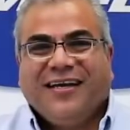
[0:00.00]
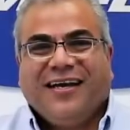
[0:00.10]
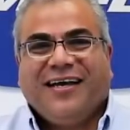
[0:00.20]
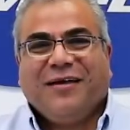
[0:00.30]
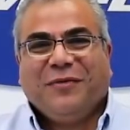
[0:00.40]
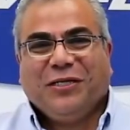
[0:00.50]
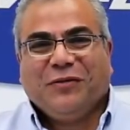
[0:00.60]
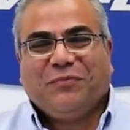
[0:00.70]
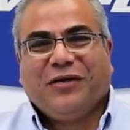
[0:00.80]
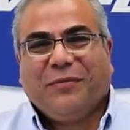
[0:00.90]
Hi, I'm Leo
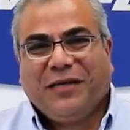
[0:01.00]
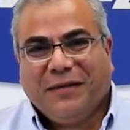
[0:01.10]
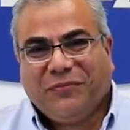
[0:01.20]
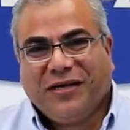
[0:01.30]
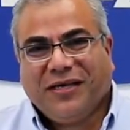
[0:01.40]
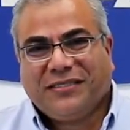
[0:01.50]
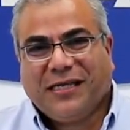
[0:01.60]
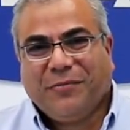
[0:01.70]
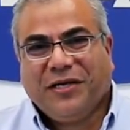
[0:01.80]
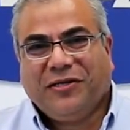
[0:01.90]
with Primeline Products, and
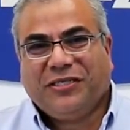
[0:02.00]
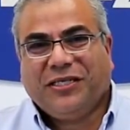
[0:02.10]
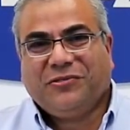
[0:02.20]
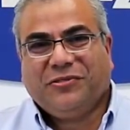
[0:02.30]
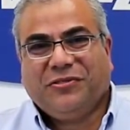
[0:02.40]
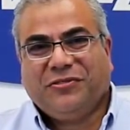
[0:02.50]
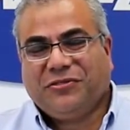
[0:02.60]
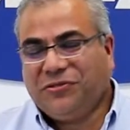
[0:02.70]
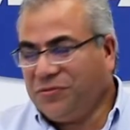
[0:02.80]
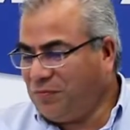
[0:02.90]
I'm here to introduce
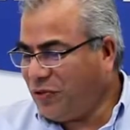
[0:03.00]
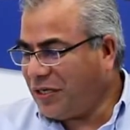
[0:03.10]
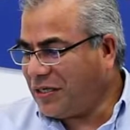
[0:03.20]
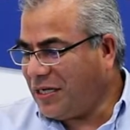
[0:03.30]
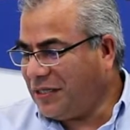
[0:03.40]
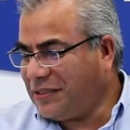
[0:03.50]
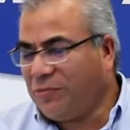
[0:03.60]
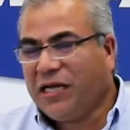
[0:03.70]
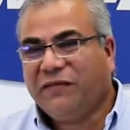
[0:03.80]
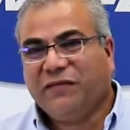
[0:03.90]
two product lines that
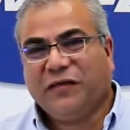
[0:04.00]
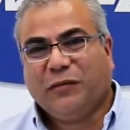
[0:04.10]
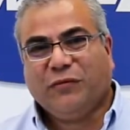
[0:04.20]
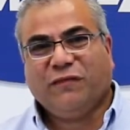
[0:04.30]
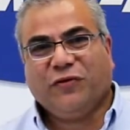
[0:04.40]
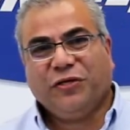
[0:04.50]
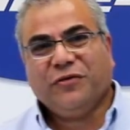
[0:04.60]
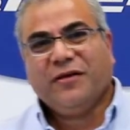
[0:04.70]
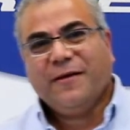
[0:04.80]
we have available for you.